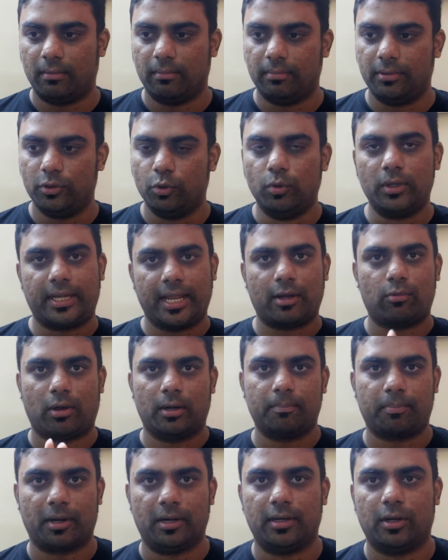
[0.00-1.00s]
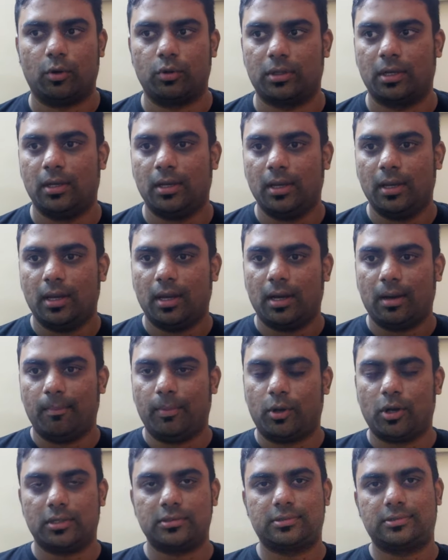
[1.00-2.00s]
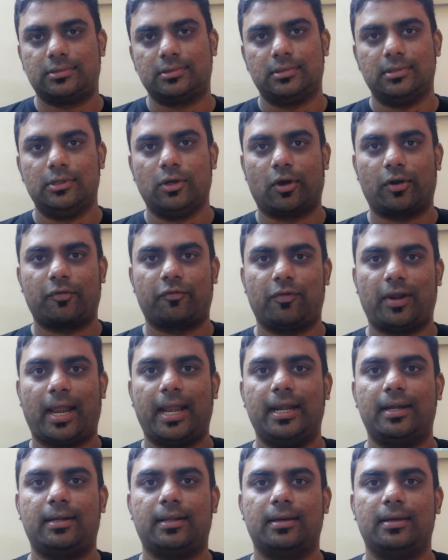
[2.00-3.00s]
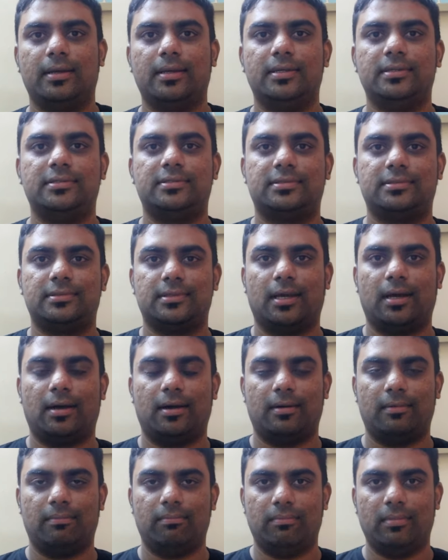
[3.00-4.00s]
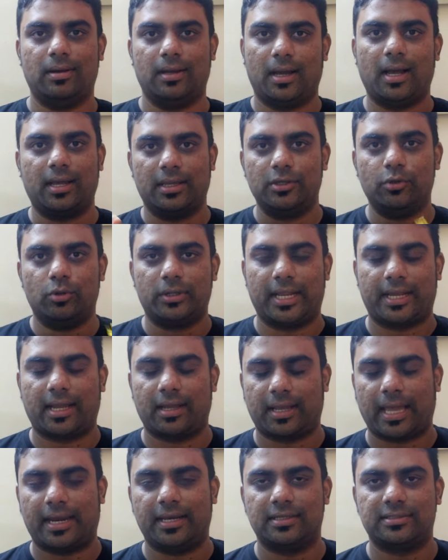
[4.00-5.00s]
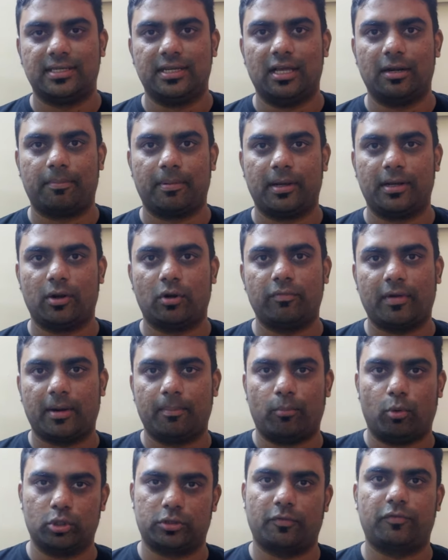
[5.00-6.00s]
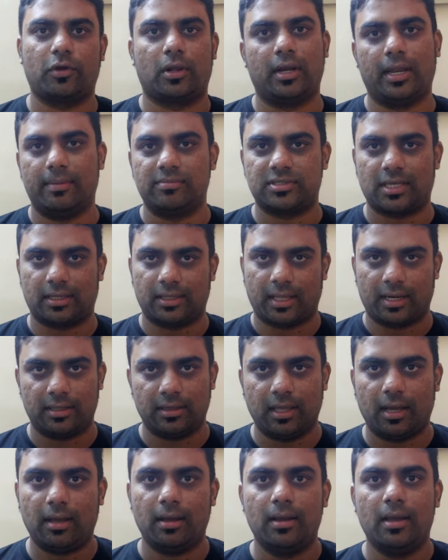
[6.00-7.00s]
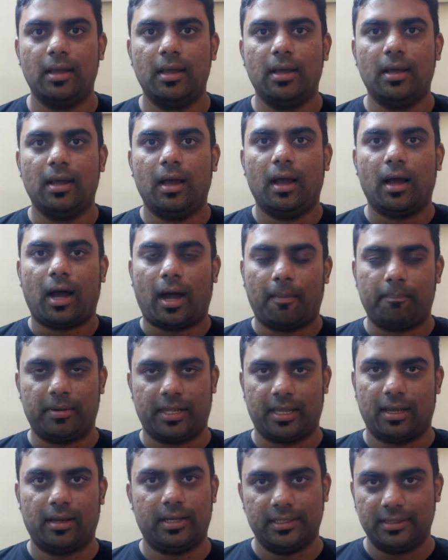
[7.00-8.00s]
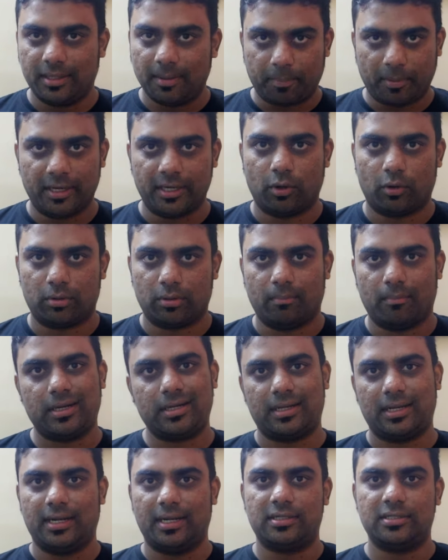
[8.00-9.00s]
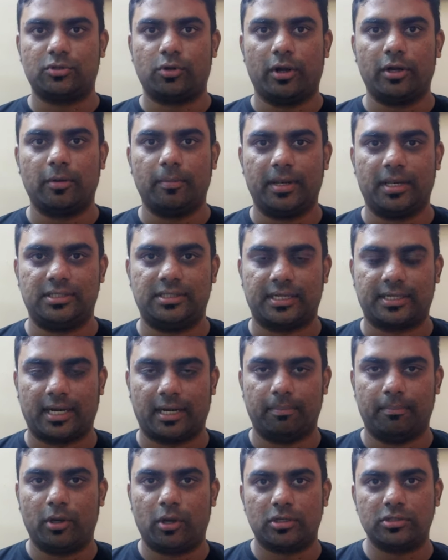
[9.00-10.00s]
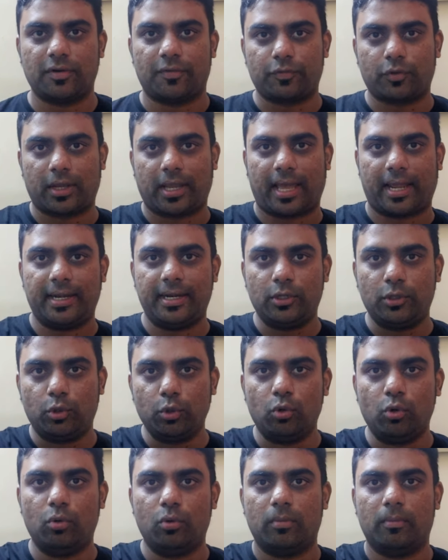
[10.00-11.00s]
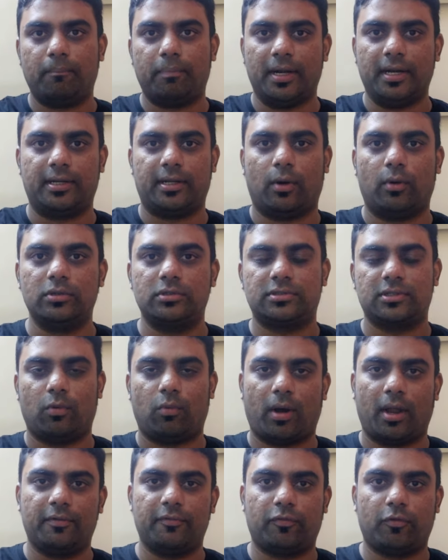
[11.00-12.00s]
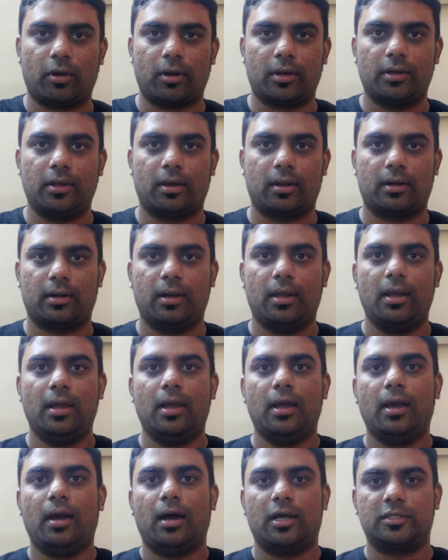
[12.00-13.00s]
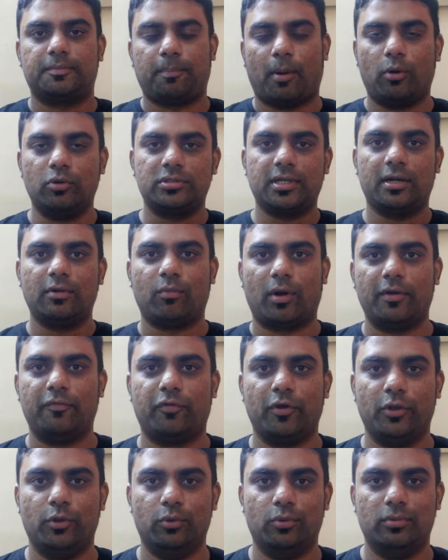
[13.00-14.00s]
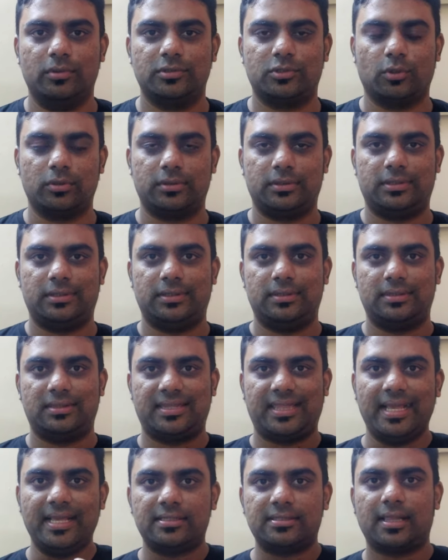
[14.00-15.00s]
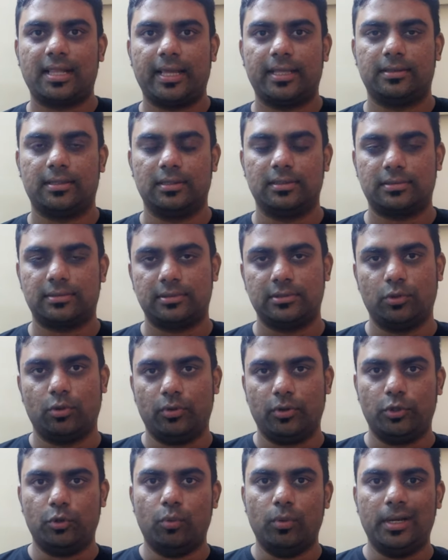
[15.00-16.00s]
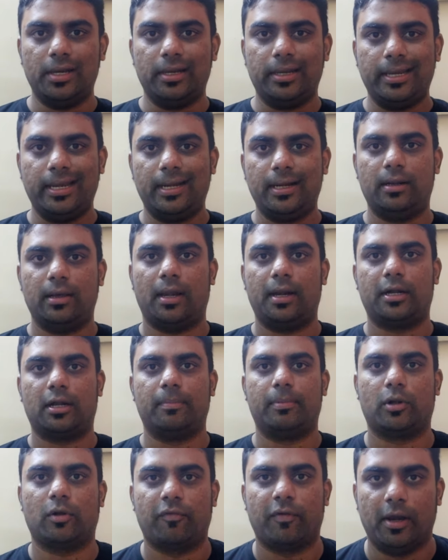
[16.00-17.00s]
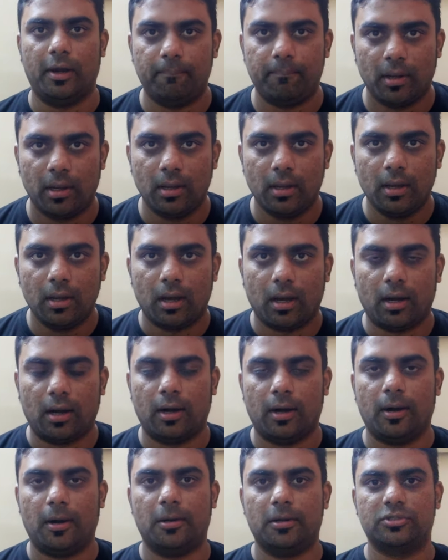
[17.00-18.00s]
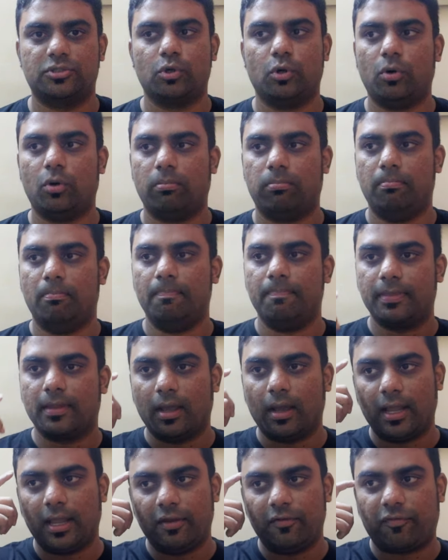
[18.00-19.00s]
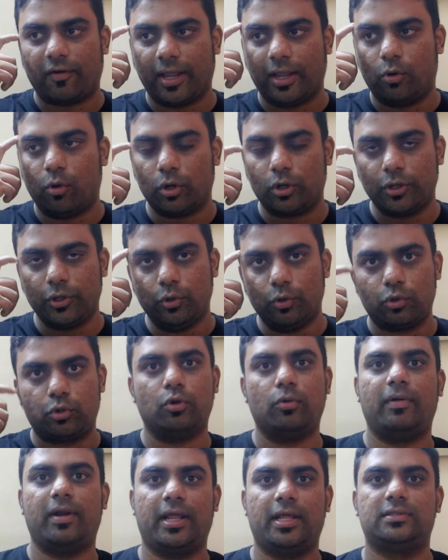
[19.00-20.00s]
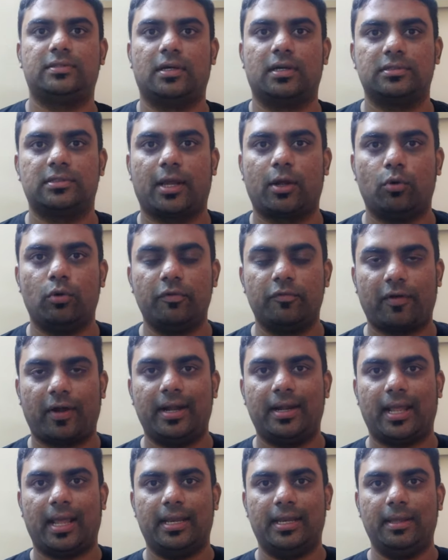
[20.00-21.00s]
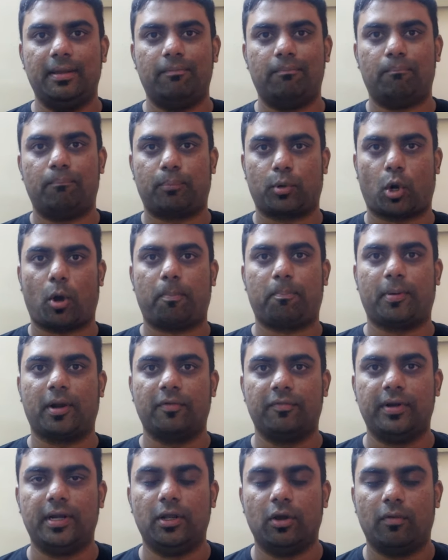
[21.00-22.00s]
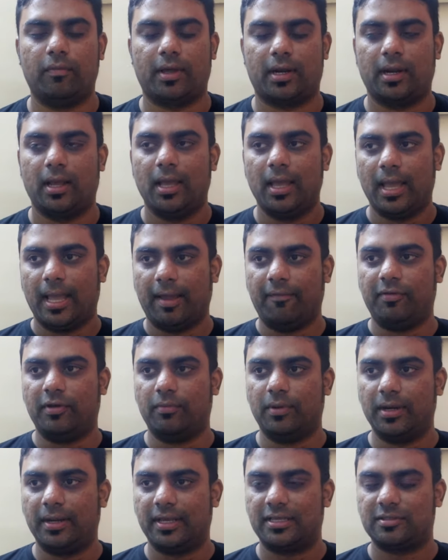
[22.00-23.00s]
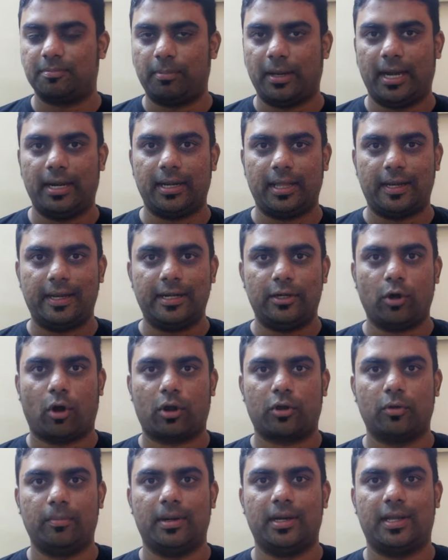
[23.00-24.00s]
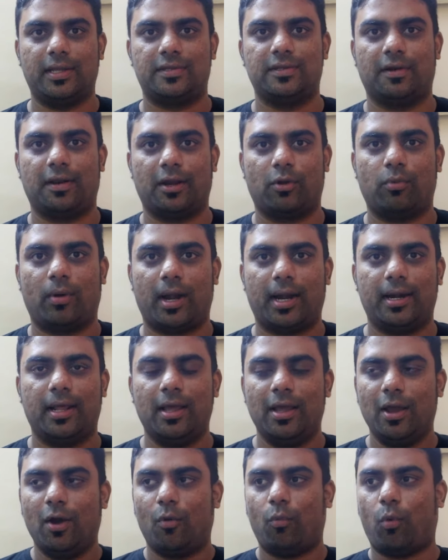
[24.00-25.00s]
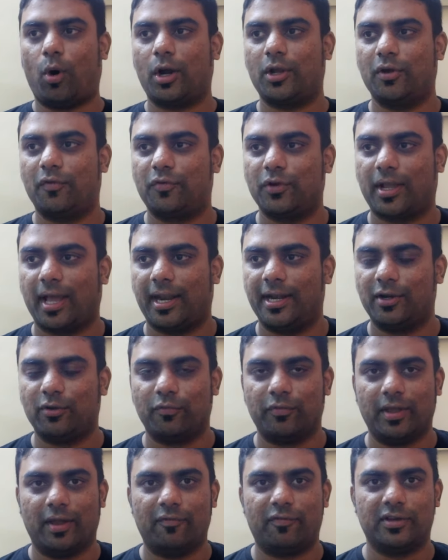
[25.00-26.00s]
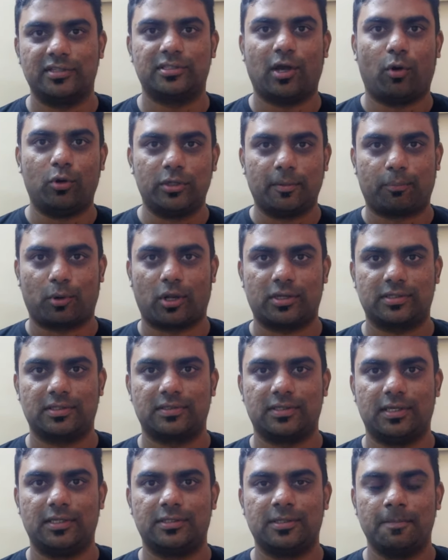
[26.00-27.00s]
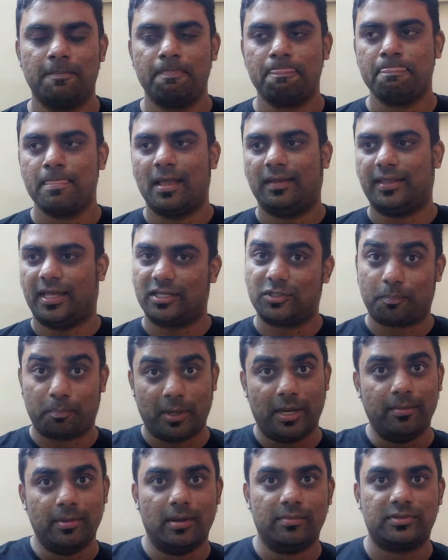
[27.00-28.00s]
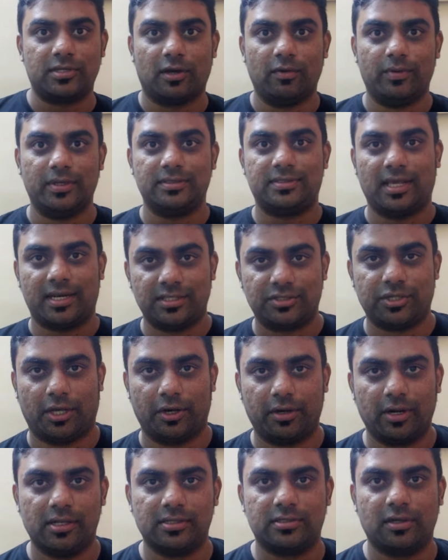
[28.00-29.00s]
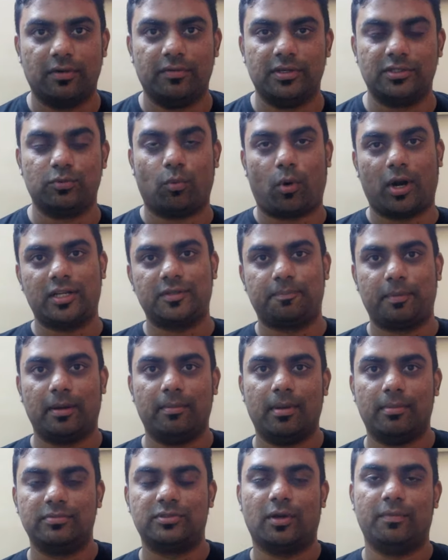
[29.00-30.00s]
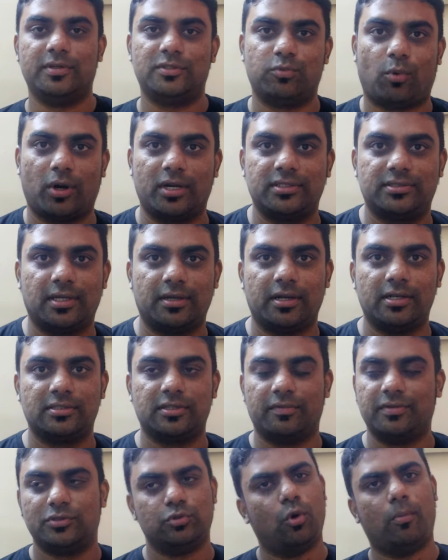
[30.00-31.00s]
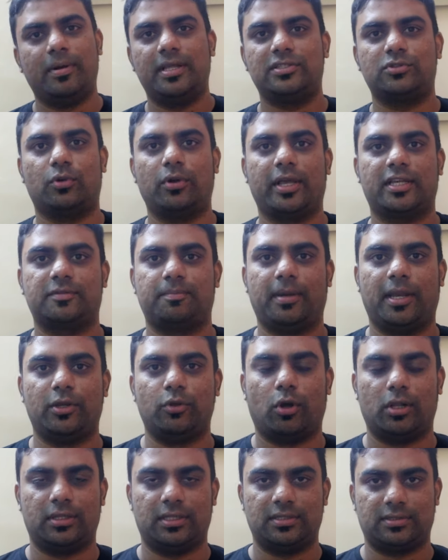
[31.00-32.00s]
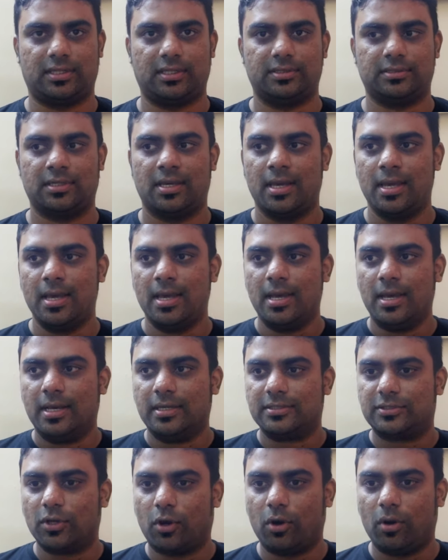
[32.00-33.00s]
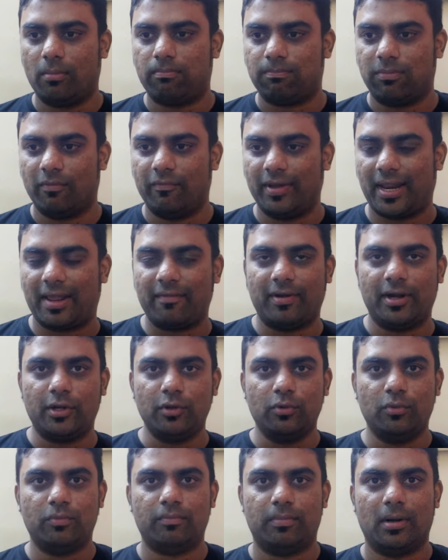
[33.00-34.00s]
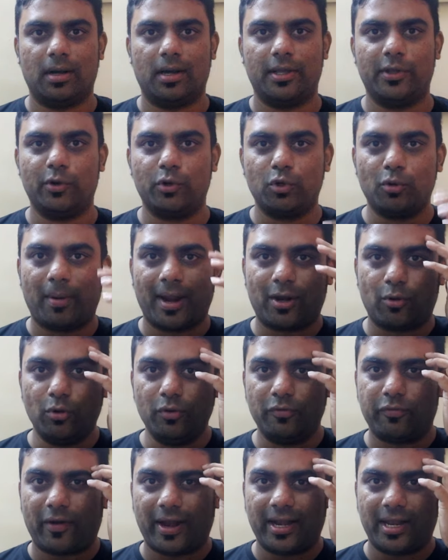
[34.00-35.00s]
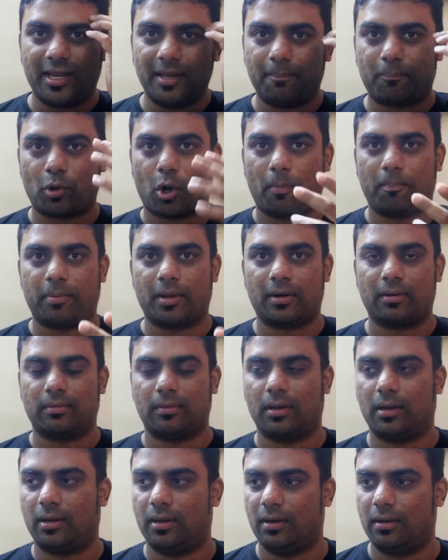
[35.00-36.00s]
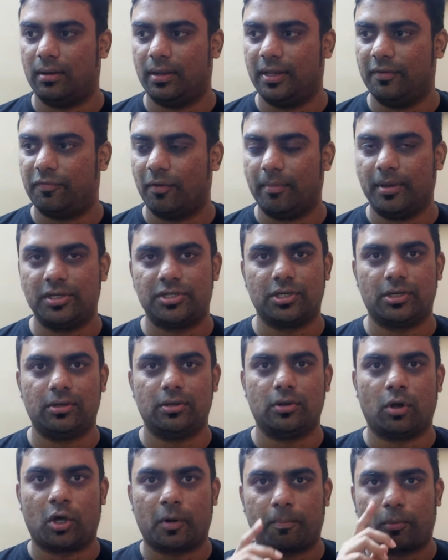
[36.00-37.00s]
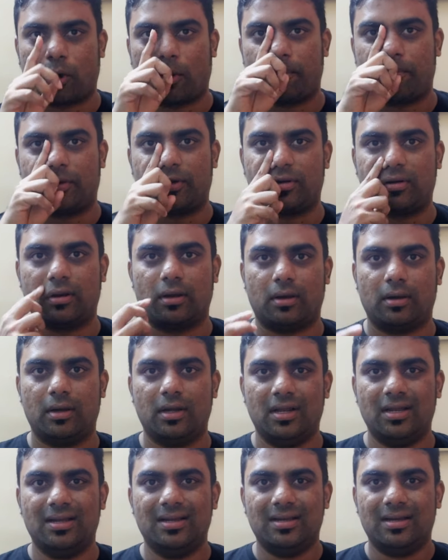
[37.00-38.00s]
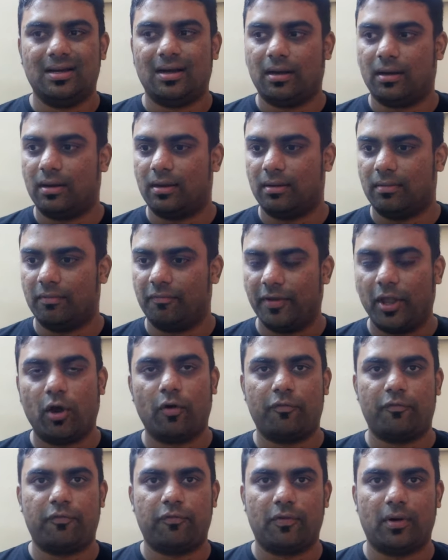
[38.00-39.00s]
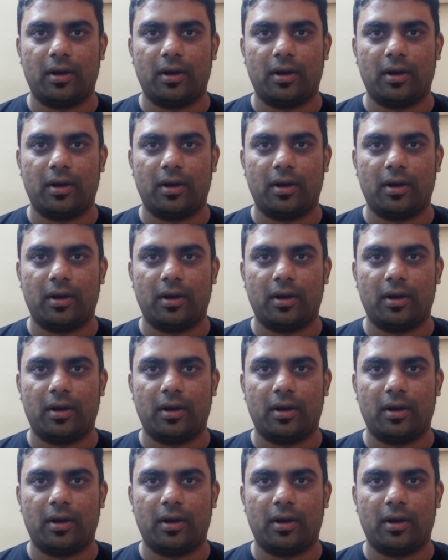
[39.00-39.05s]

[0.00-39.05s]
you will take one printout because your flight is, you will carry a single printout where both of your names are there in the printout, but it is going to be rejected because you have to carry two printouts, one for your spouse and one for you. So things like this, you will need a little bit of help. So if I go to YouTube and I searched, I couldn't find any proper video where everyone explained any documentation required, what you have to carry to VFS, how the process is. There is premium service, there is general service. What is premium service, what is general service? Nobody is going to explain you all these things. So when I went to YouTube, I couldn't find any proper information or proper way of